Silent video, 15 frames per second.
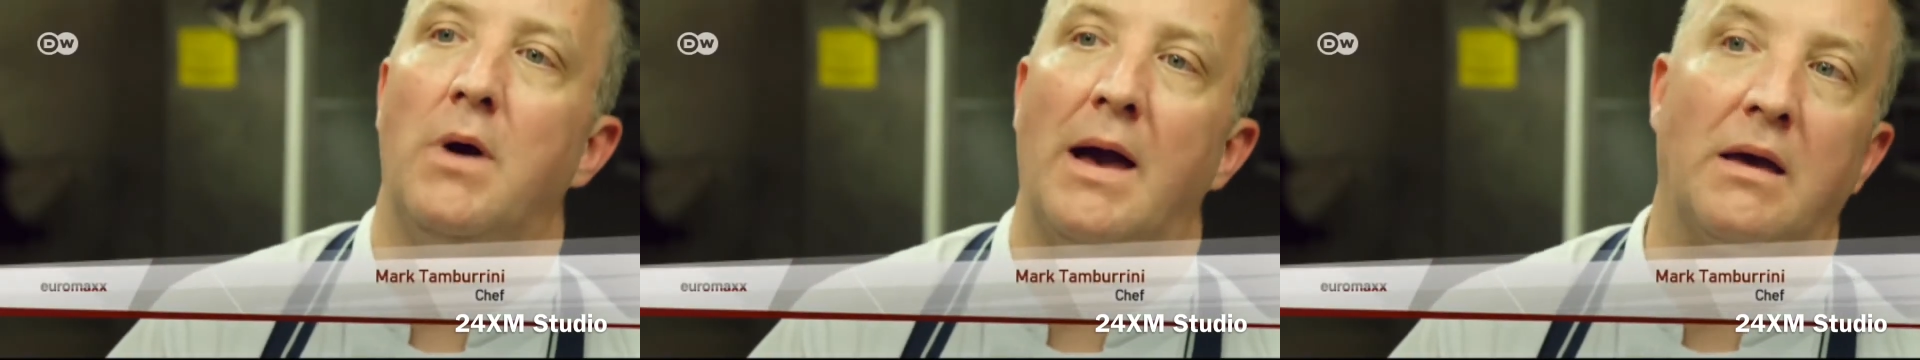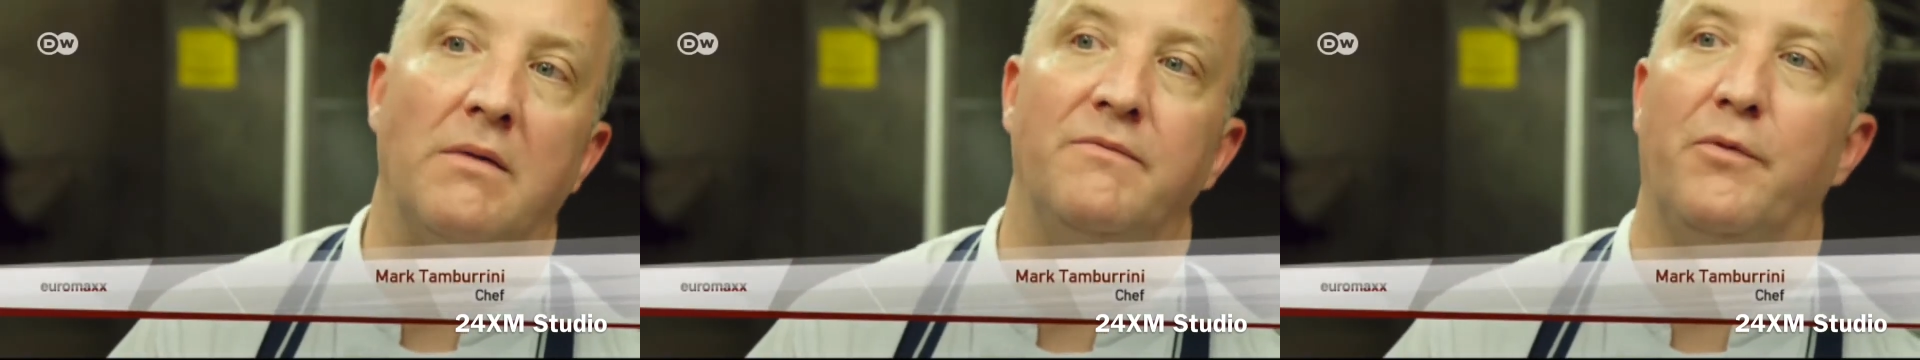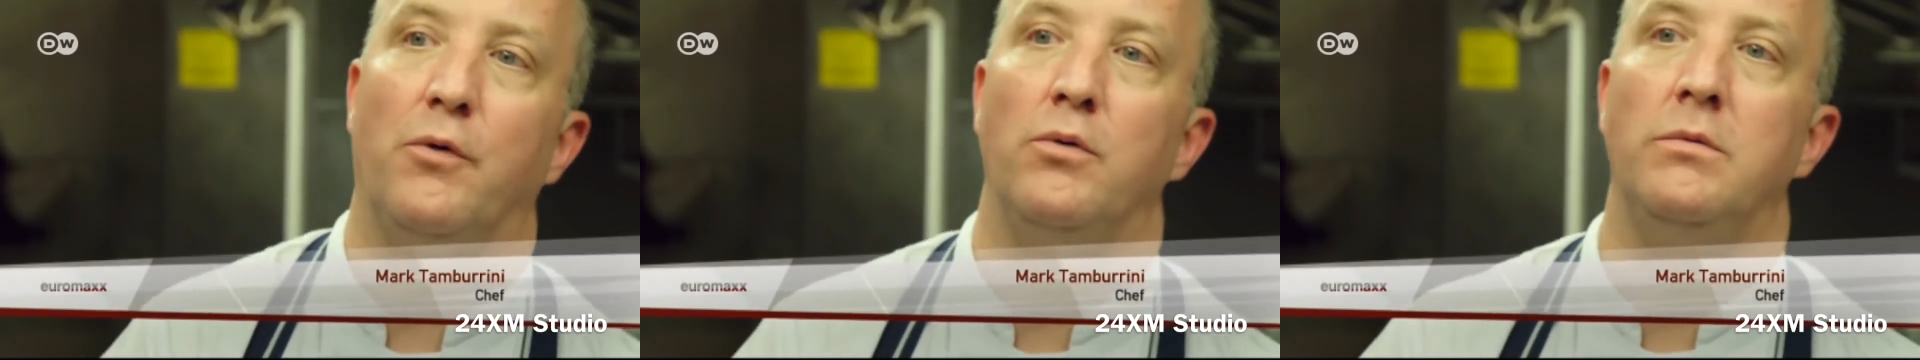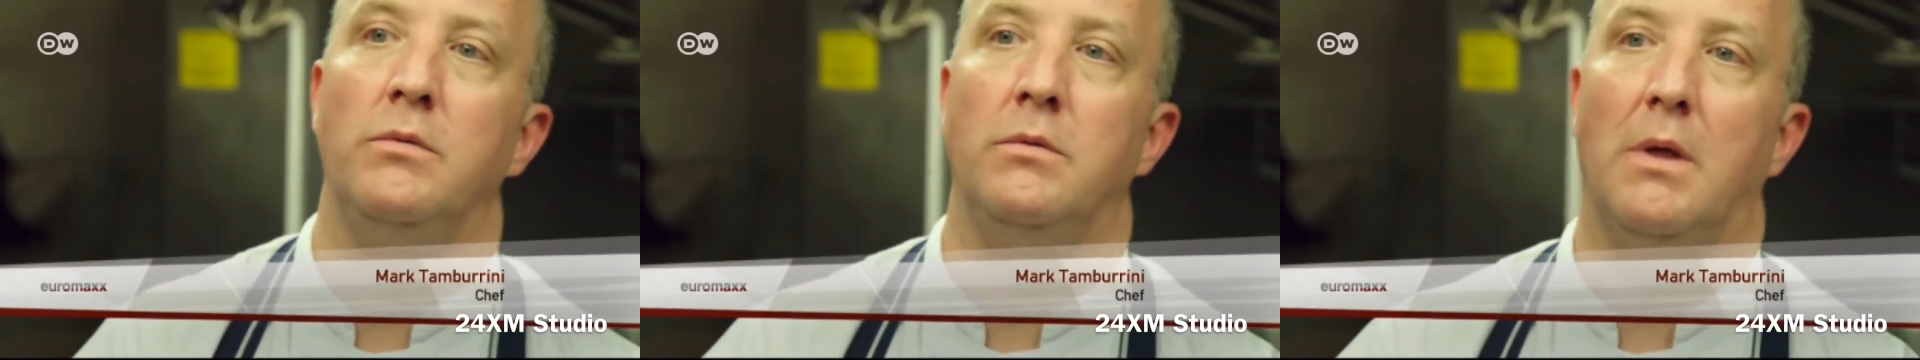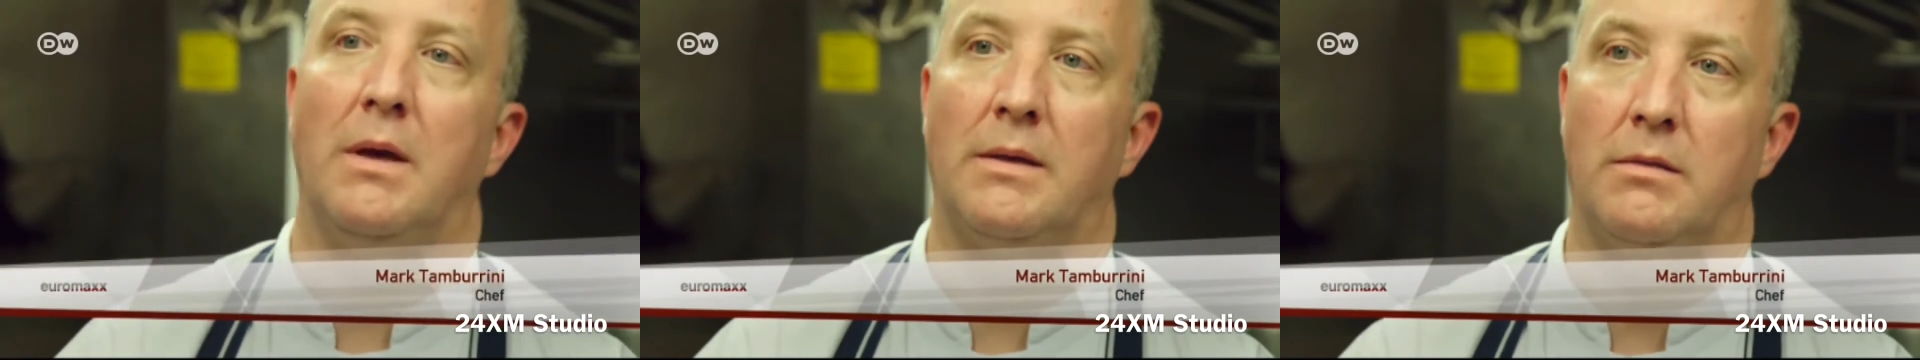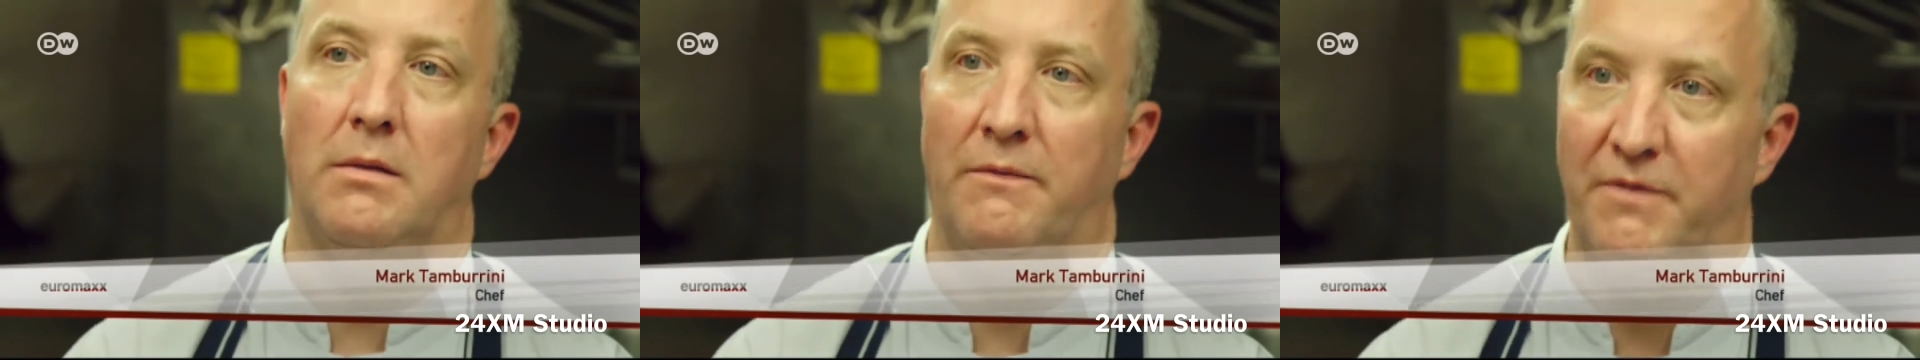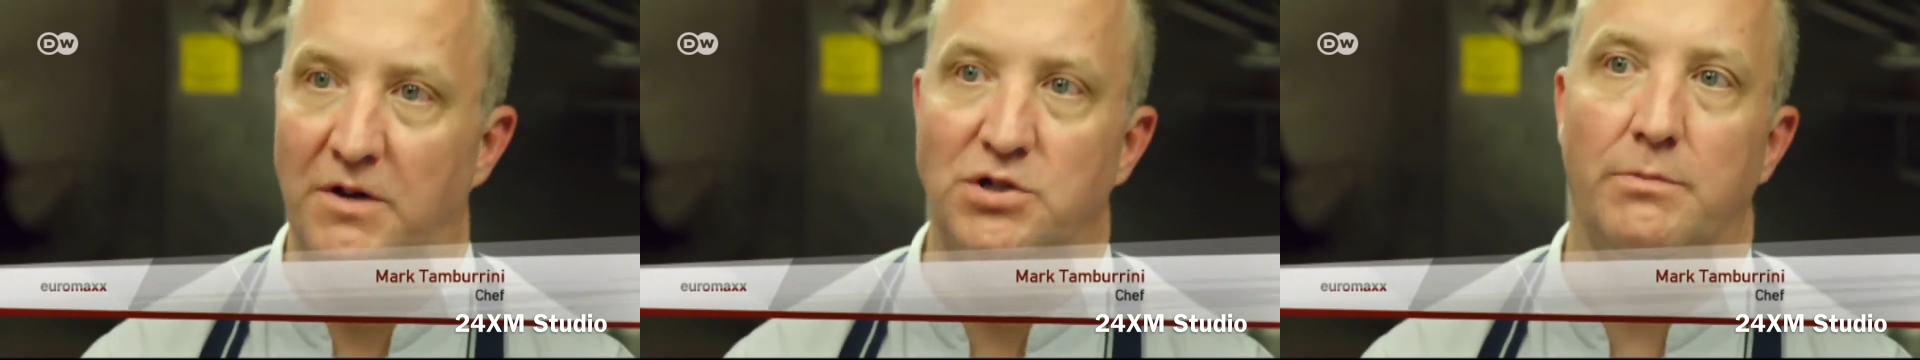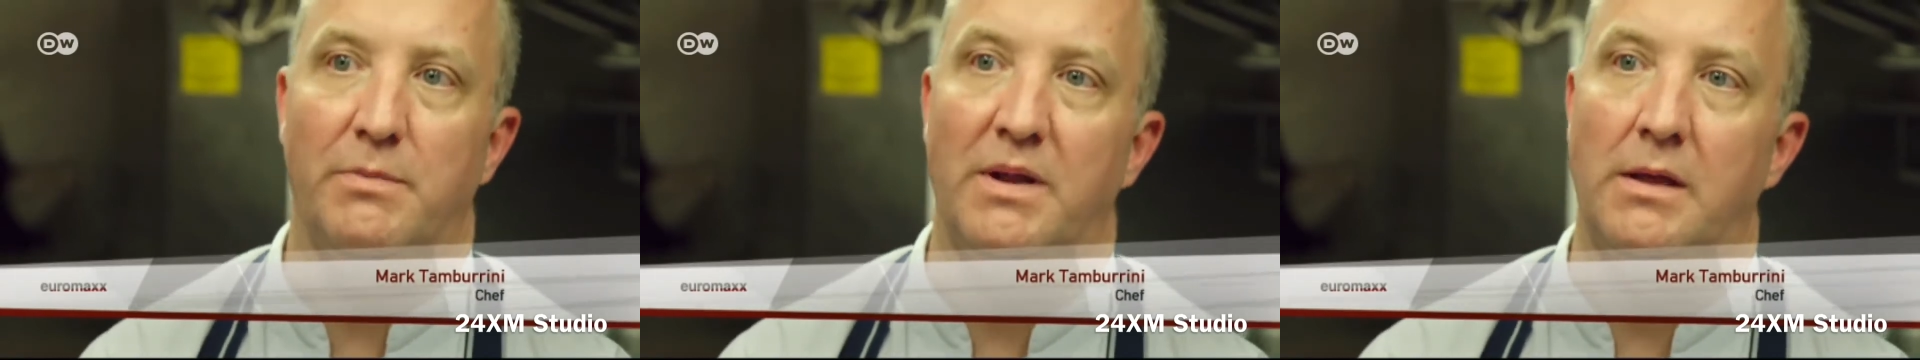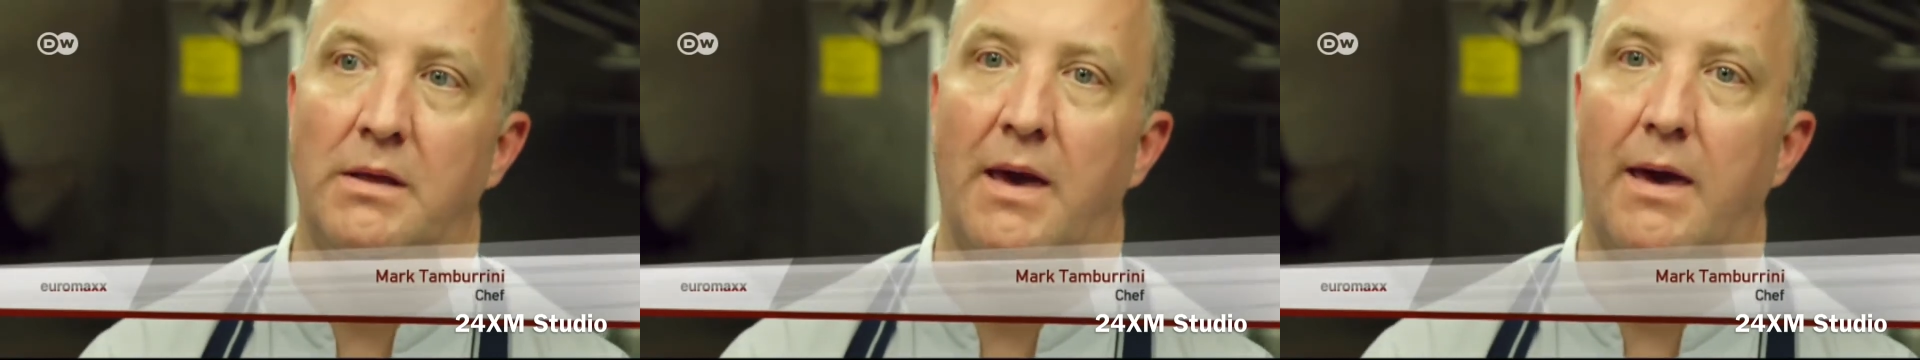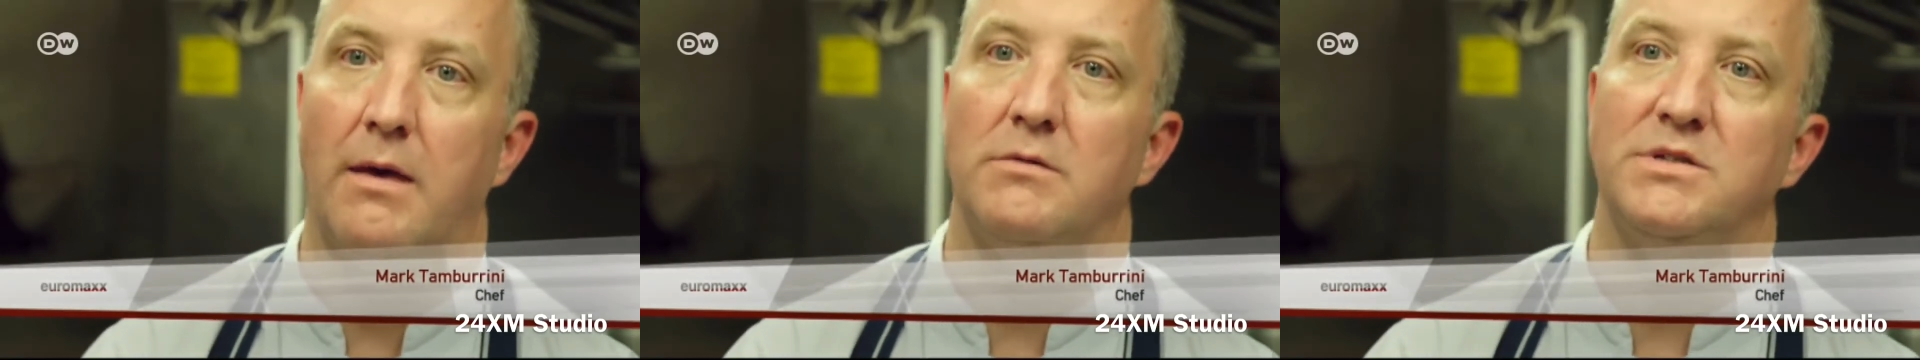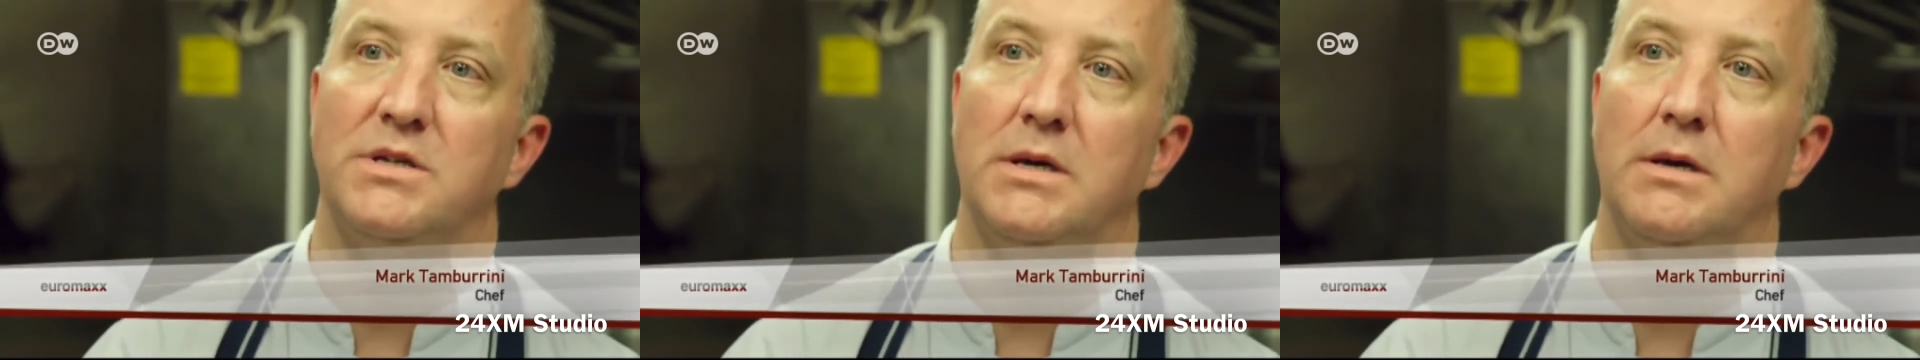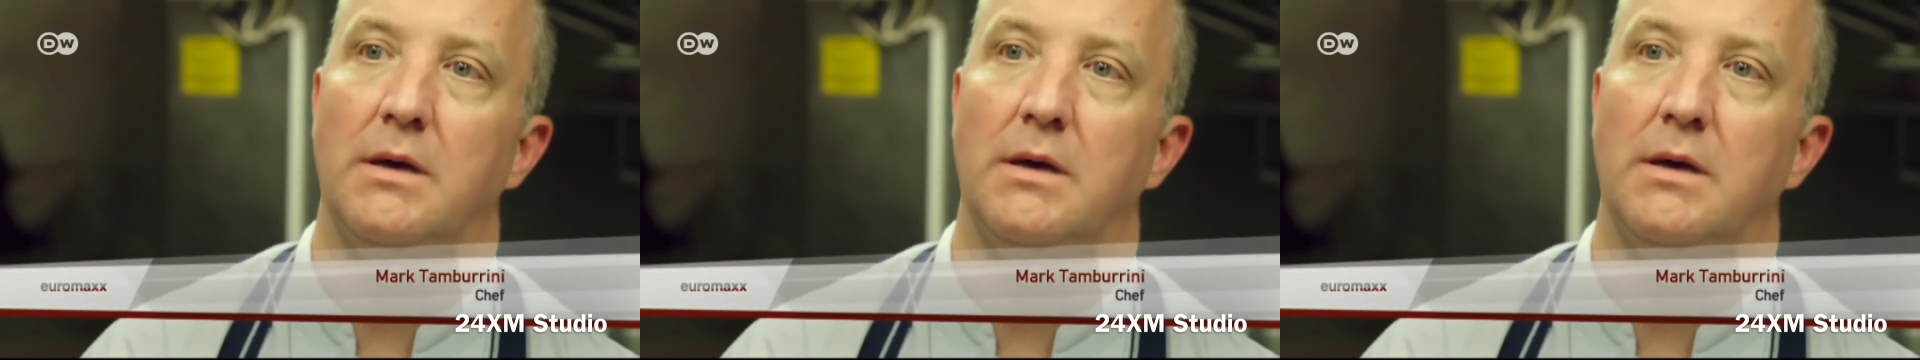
I can phone like, the fisherman in Kyle and say,